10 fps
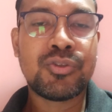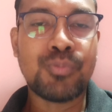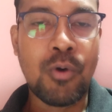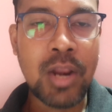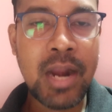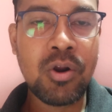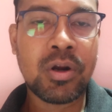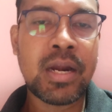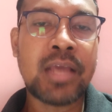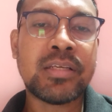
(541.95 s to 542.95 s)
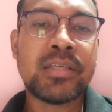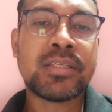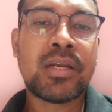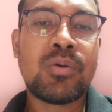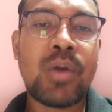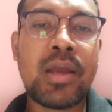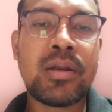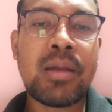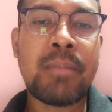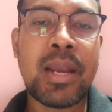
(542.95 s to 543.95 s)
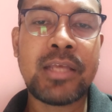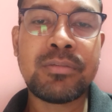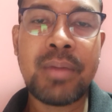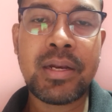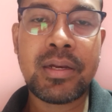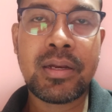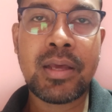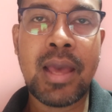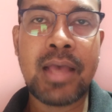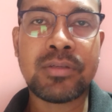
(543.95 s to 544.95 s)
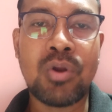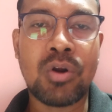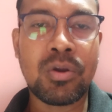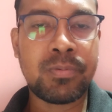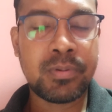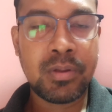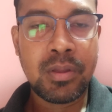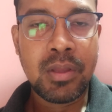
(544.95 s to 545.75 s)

smaller organization where the management has lot of